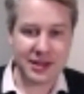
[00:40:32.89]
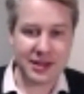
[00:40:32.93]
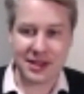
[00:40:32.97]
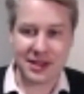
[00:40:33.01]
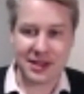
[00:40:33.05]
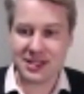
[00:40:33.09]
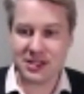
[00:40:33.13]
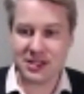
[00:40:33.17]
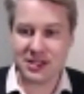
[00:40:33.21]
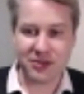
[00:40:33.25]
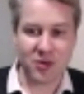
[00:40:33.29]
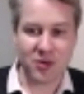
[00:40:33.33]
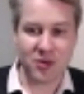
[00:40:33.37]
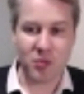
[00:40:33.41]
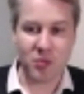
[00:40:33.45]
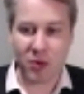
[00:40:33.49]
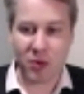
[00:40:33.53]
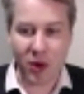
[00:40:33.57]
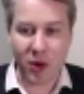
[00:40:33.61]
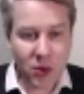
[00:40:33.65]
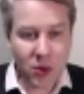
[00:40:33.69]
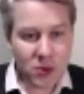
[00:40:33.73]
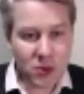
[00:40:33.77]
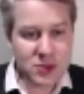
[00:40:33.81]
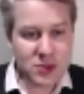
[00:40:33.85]
and the different
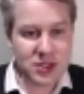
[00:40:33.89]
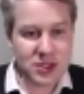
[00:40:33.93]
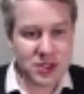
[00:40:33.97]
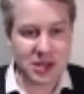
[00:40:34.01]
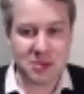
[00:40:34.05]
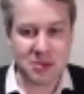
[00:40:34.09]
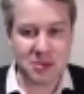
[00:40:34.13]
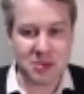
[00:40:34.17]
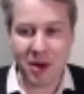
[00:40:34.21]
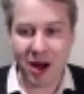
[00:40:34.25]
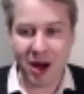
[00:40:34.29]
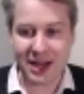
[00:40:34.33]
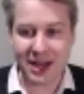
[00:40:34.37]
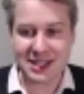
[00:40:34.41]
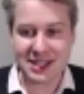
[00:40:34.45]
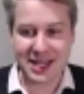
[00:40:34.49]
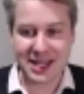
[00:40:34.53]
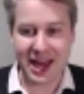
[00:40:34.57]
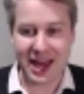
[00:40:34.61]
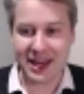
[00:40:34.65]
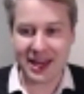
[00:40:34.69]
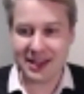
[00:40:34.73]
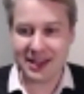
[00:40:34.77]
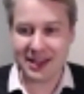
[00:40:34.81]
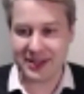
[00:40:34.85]
roles that you might
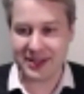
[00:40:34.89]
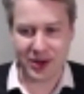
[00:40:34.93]
take,